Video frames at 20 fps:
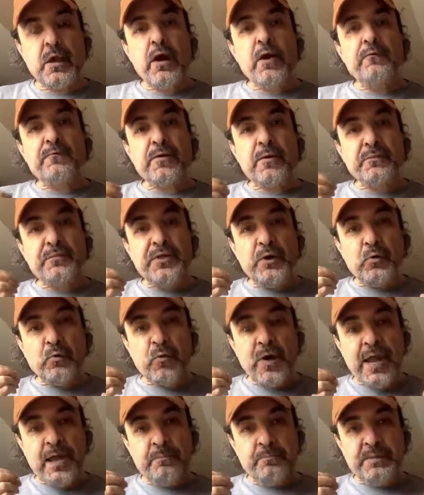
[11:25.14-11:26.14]
from the
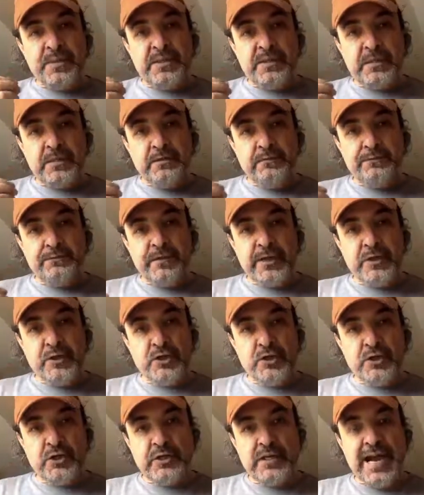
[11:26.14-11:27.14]
rampant
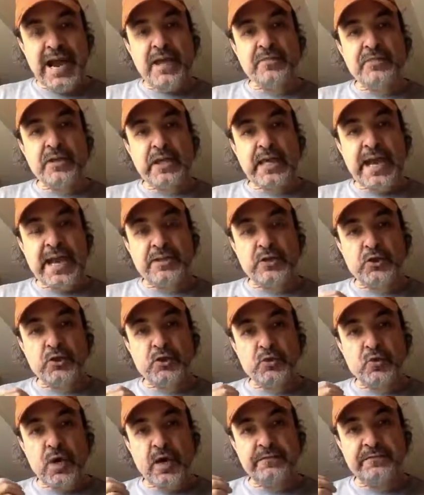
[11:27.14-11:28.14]
inflation and the
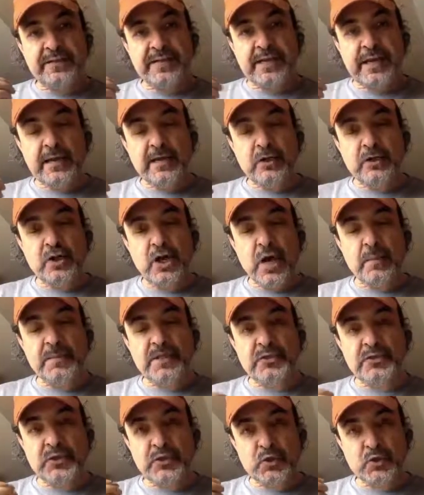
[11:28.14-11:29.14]
catastrophic
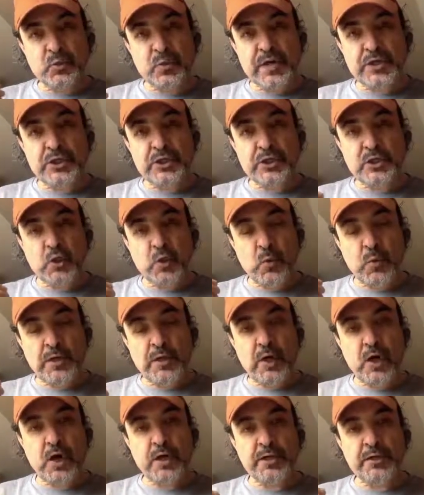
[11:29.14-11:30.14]
economic situation going
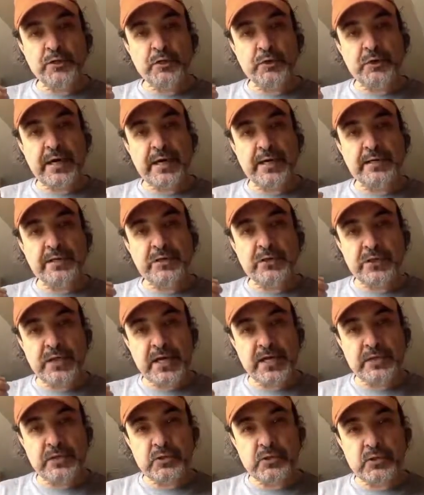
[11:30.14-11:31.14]
on in the United
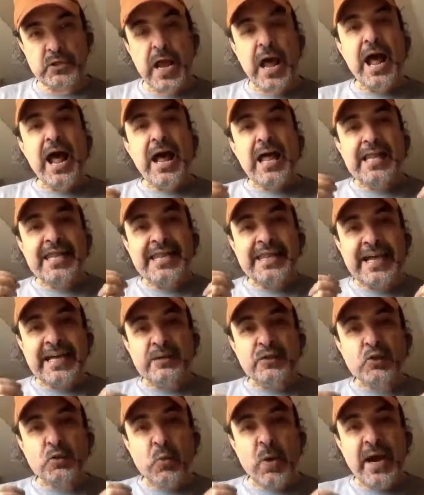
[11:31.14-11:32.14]
States.
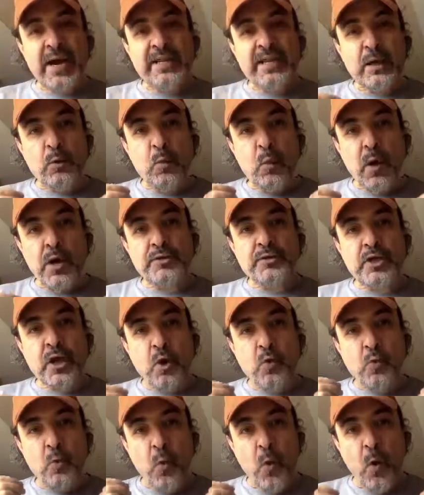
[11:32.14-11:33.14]
That's why they want
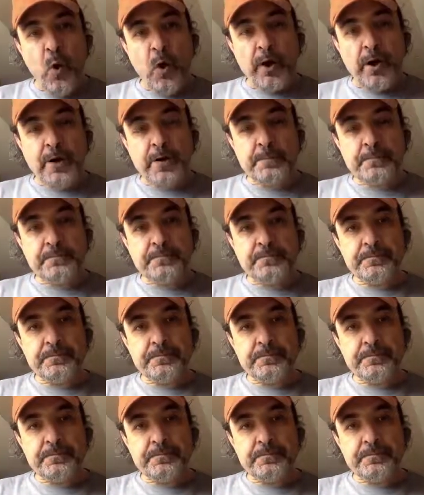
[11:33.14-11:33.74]
a war.